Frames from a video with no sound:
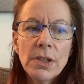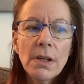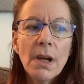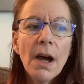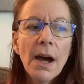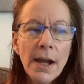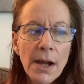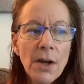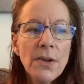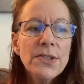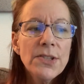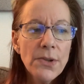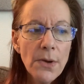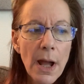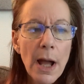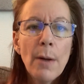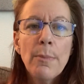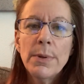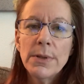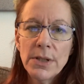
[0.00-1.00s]
I also
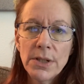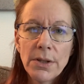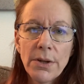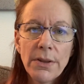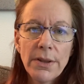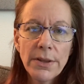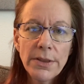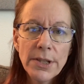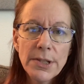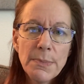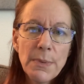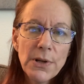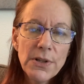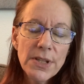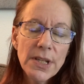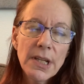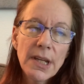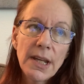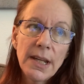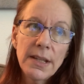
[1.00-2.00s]
happen to know that this
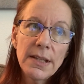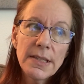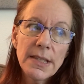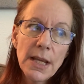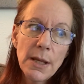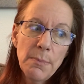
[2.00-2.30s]
person is a